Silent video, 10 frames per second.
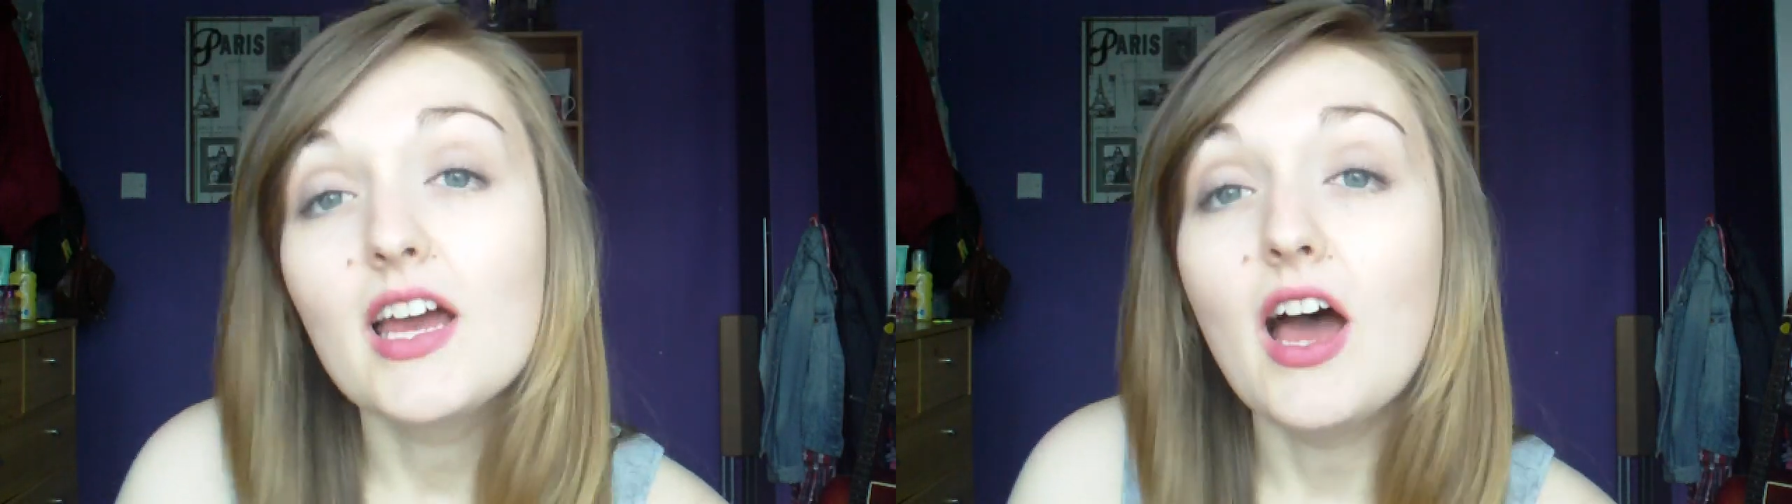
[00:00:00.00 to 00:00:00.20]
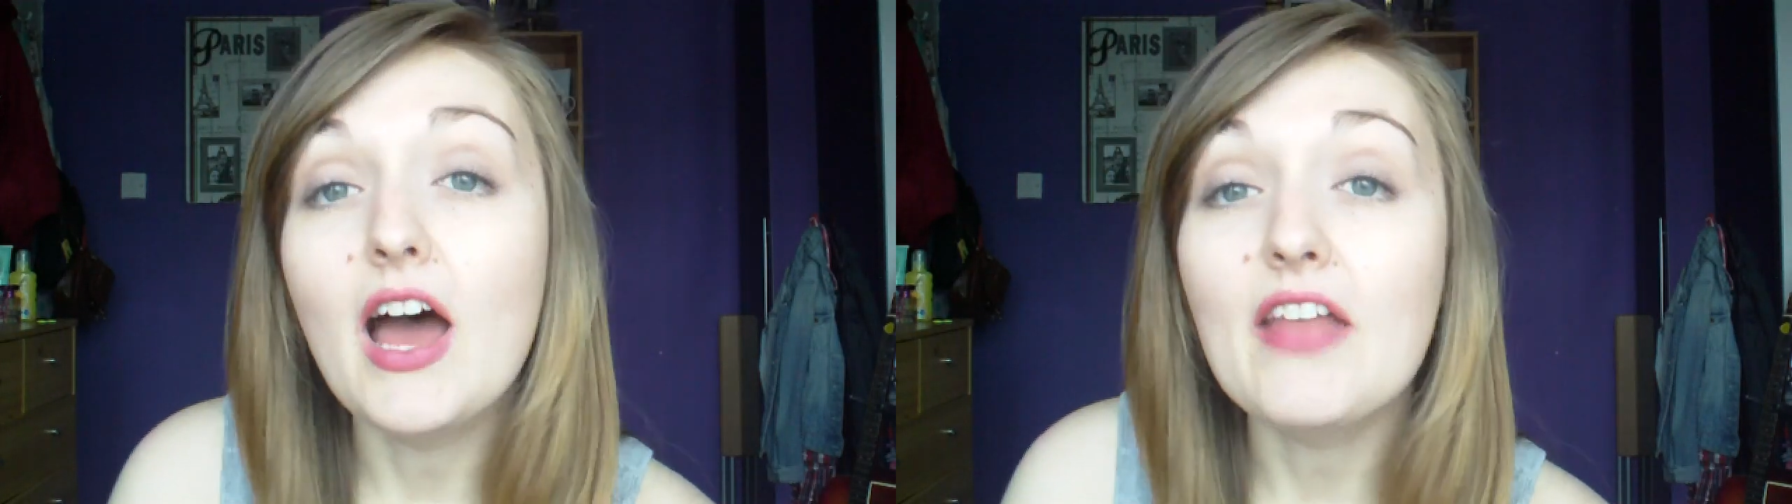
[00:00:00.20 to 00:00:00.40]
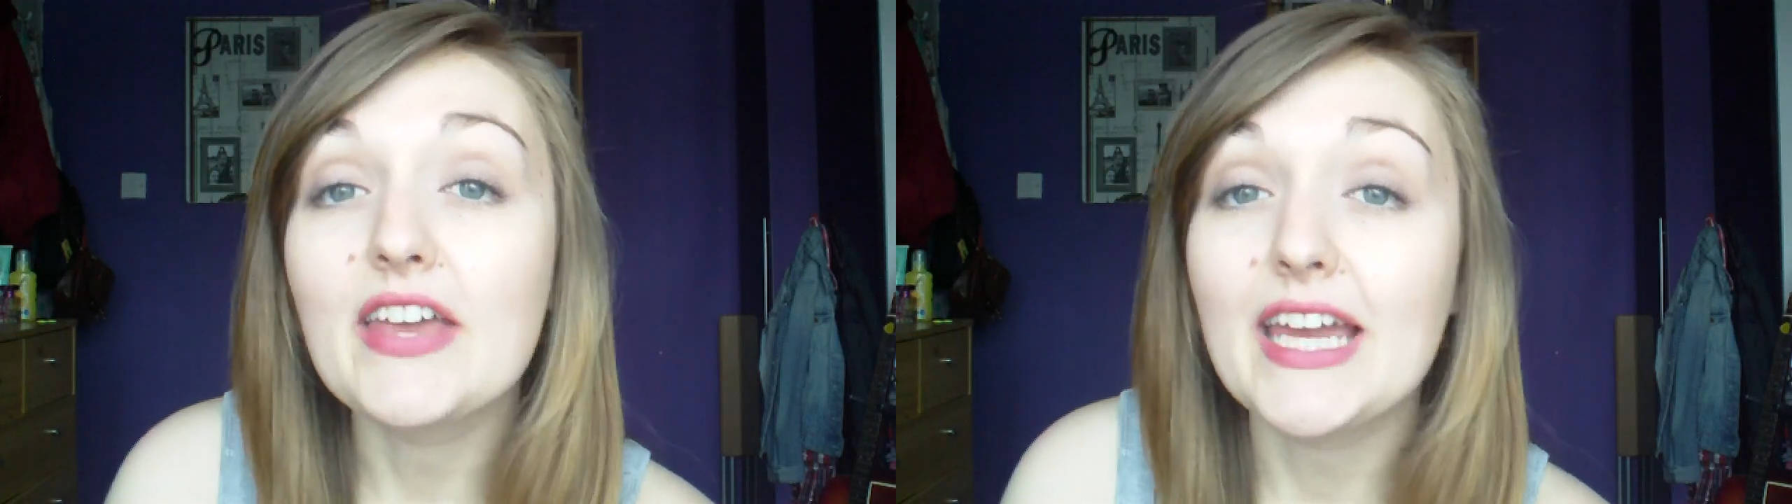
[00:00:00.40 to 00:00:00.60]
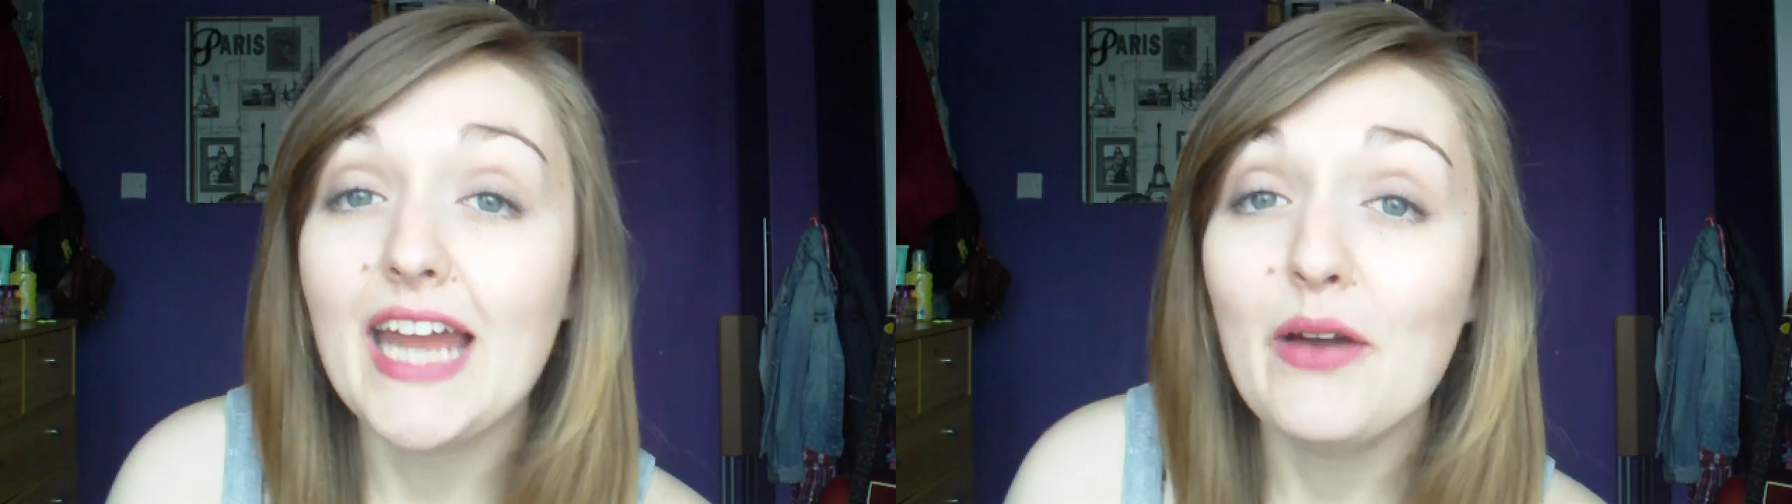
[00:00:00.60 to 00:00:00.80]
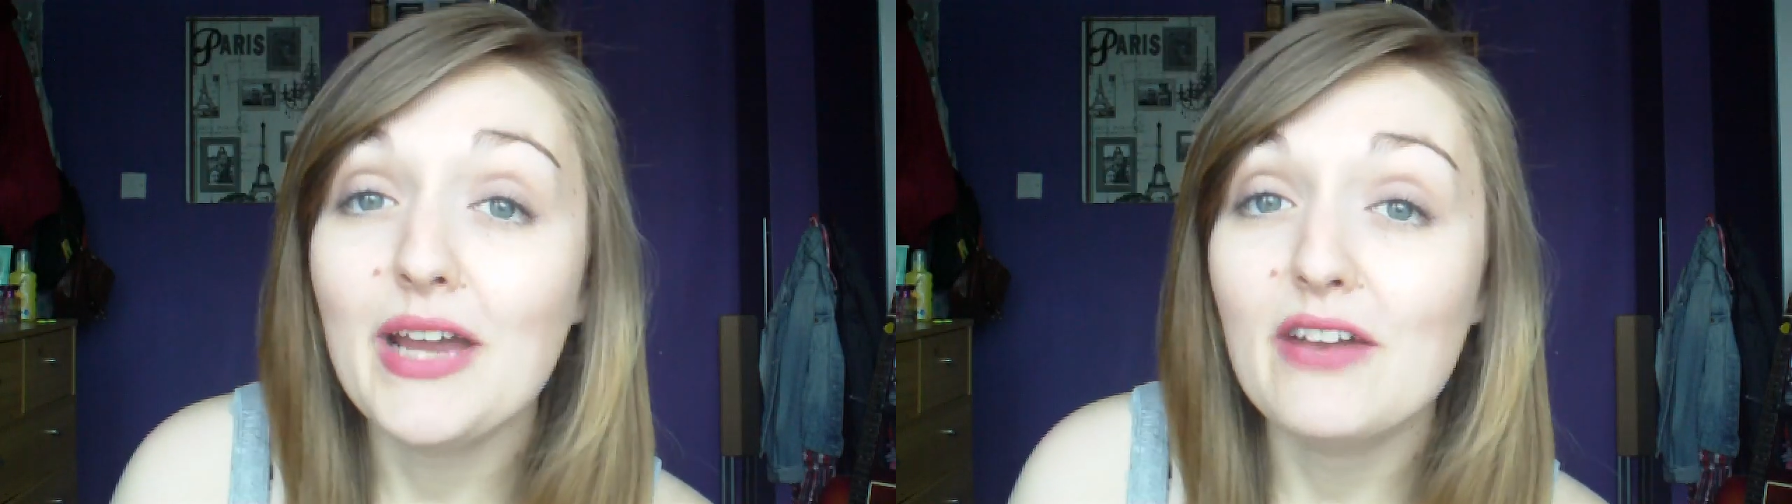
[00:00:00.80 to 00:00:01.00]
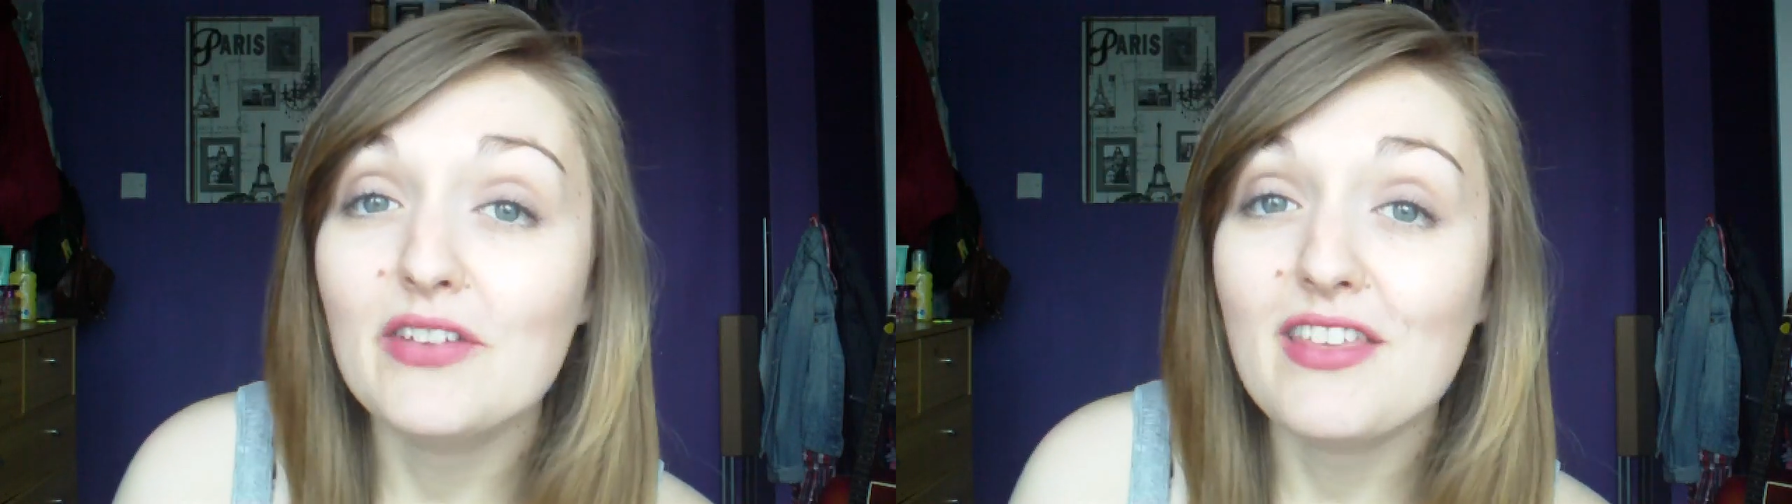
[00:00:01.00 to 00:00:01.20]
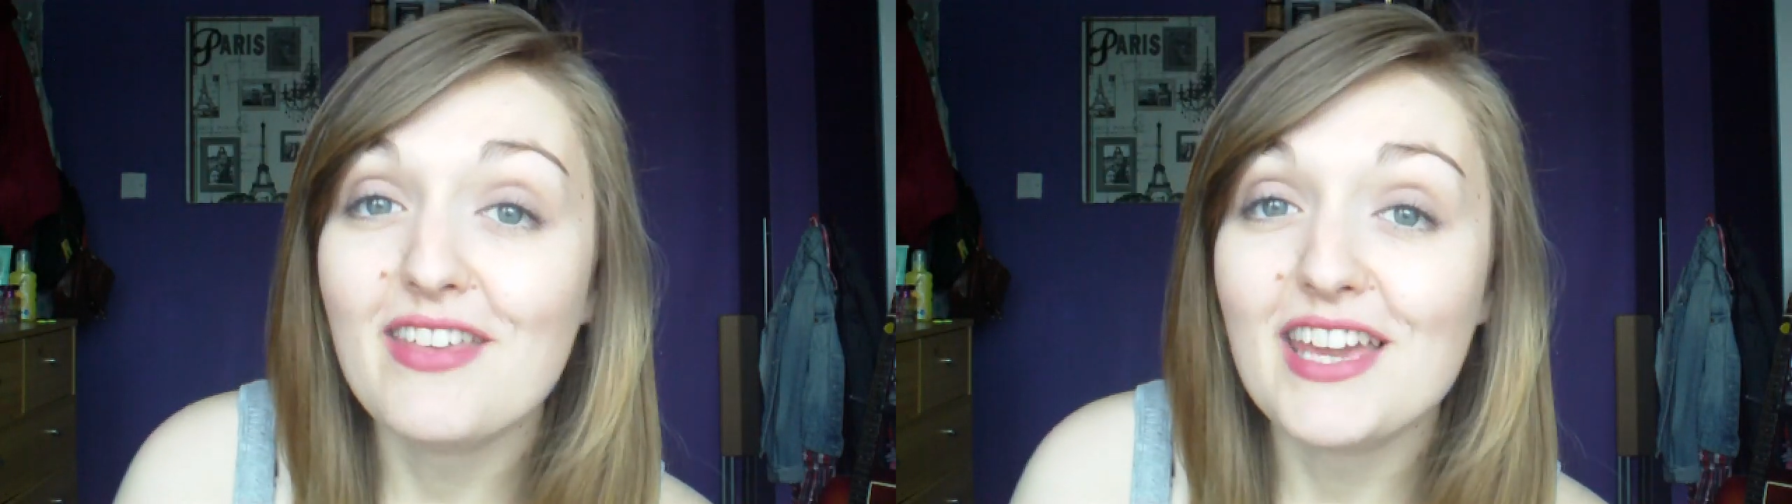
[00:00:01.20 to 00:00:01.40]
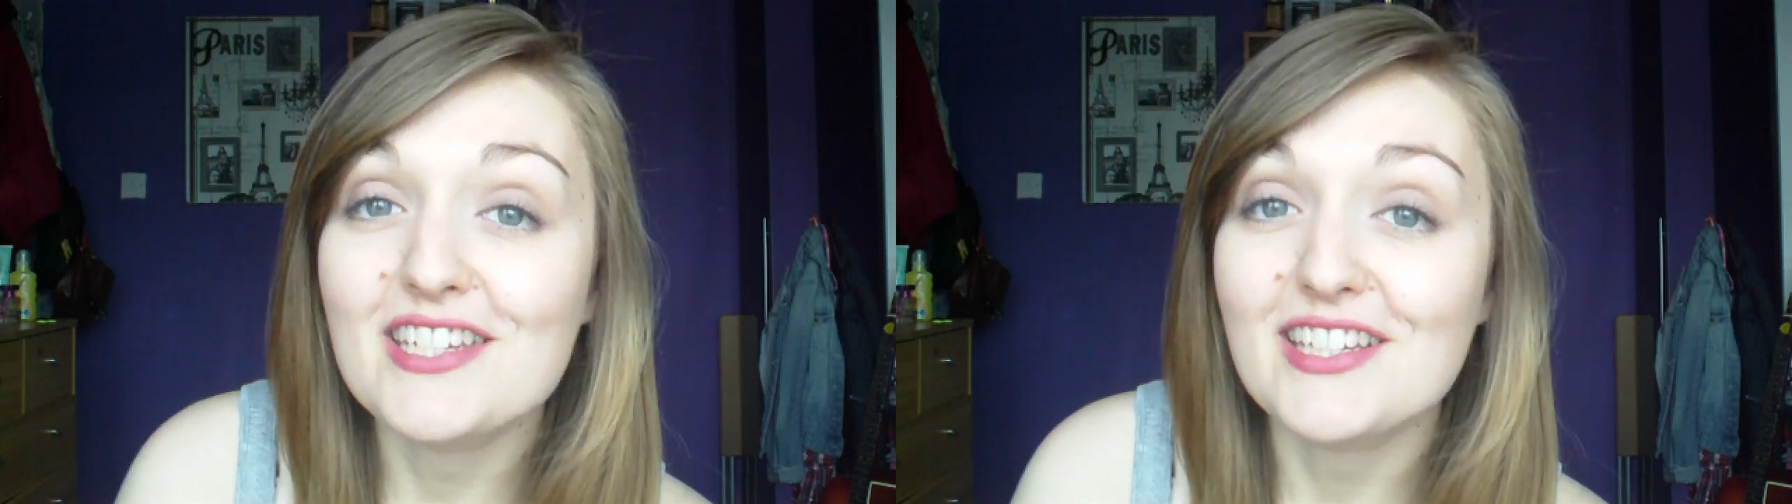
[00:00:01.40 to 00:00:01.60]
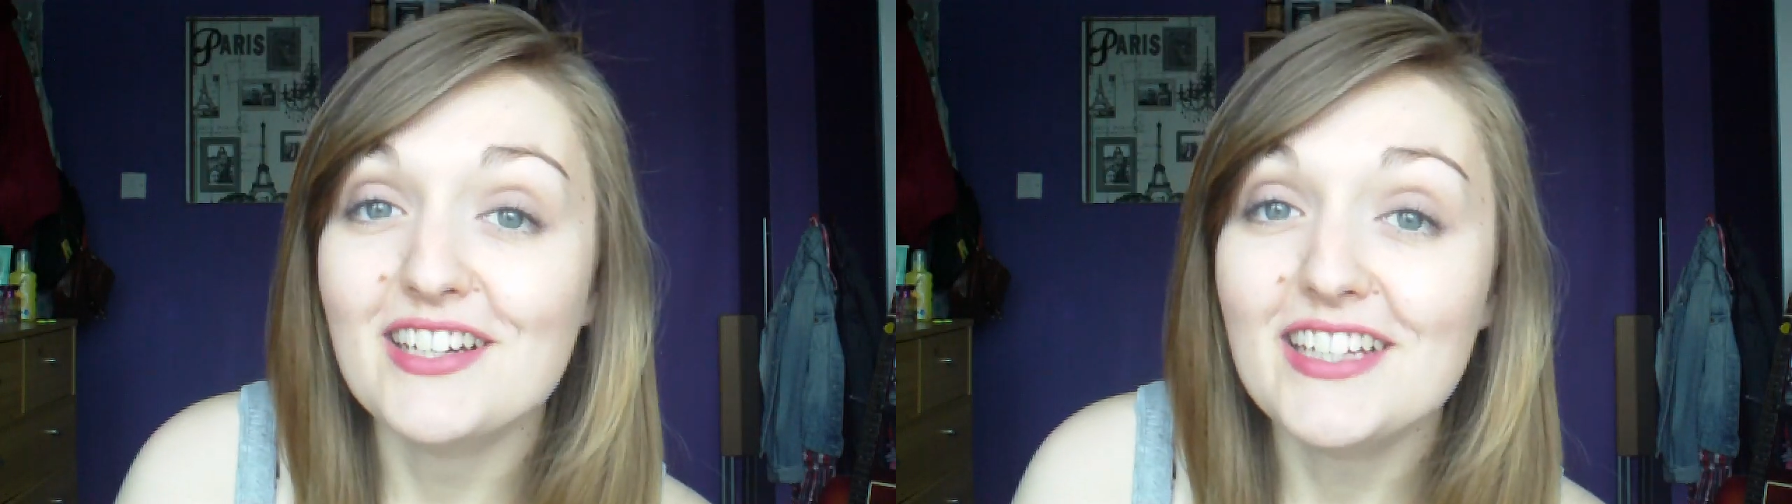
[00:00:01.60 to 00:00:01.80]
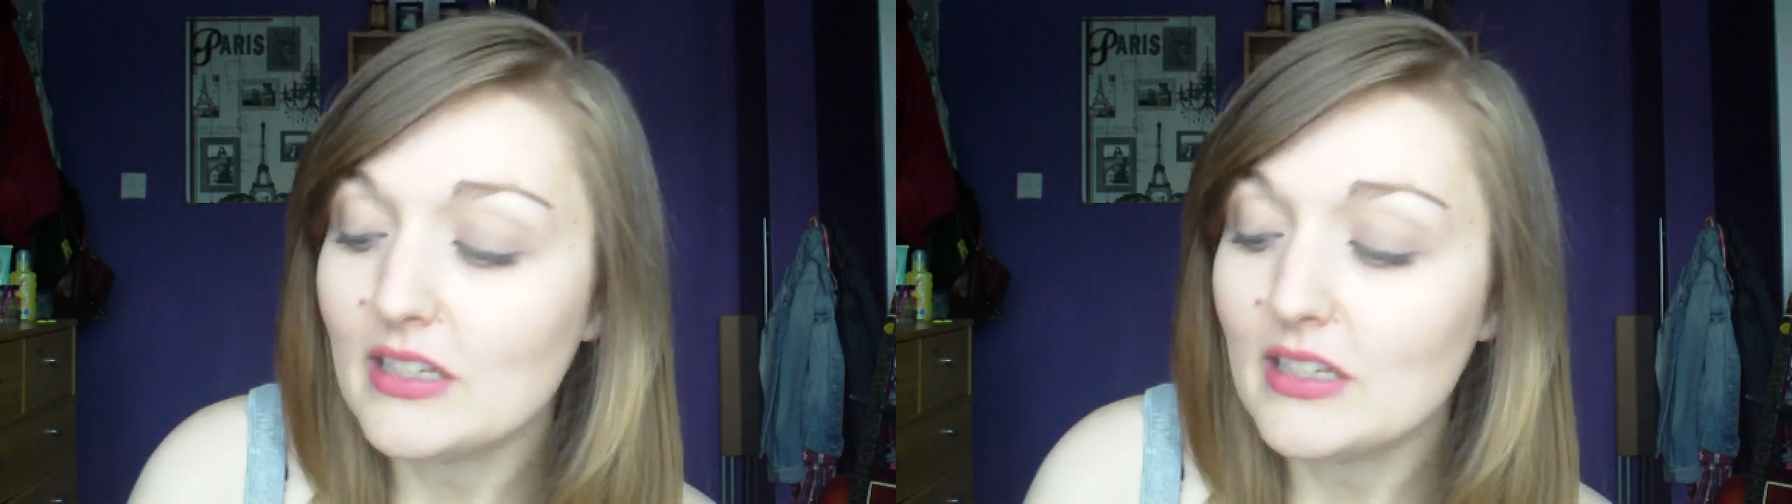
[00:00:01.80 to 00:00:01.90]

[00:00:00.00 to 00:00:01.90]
at the Canal Cafe Theatre